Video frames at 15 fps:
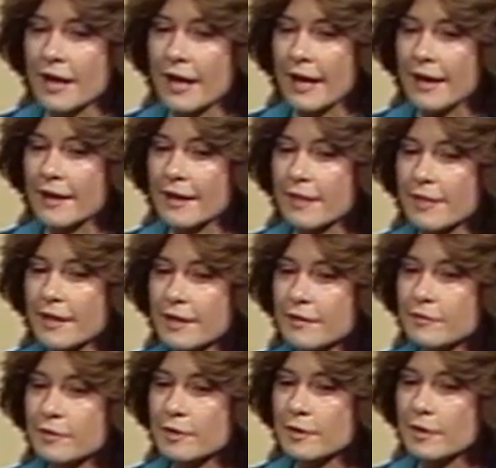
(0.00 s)
And I think
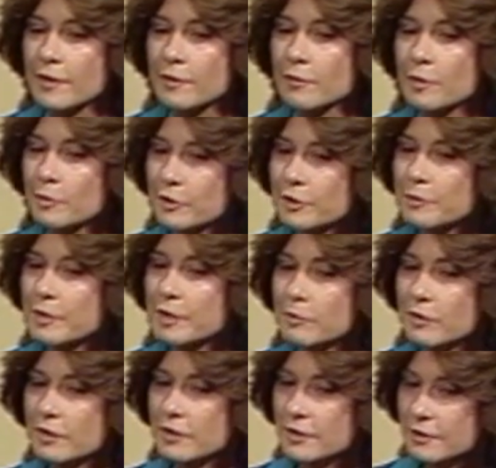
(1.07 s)
for a woman to
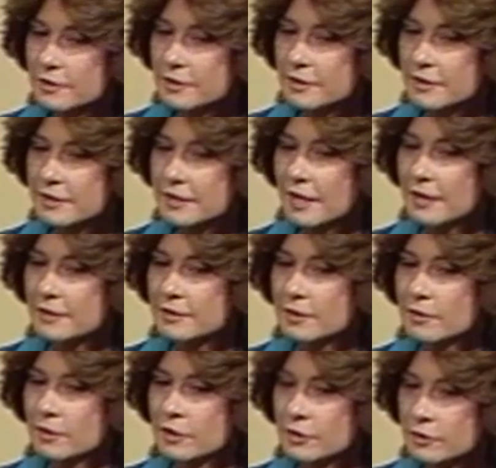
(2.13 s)
producer is not
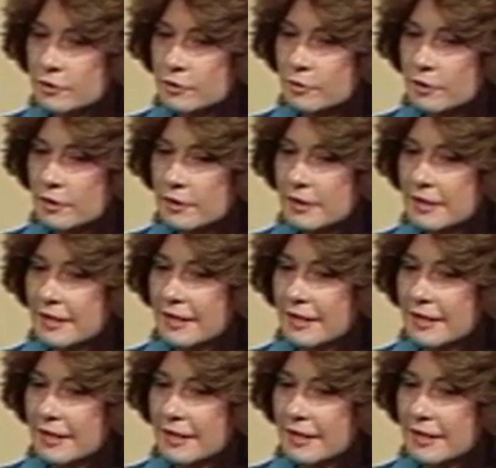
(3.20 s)
so unusual